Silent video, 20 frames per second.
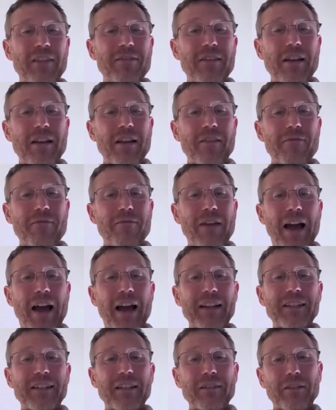and
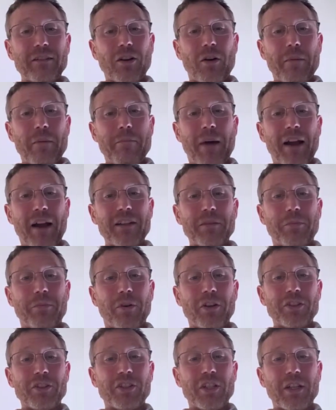that, going back to
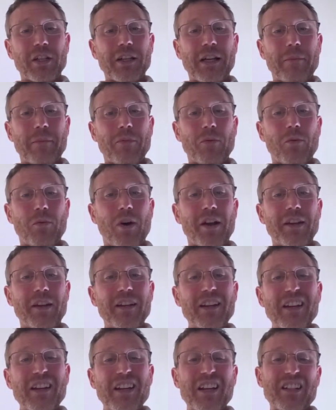postulate number
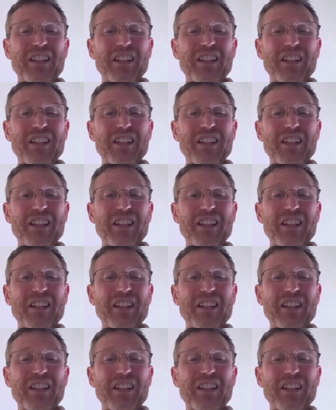1,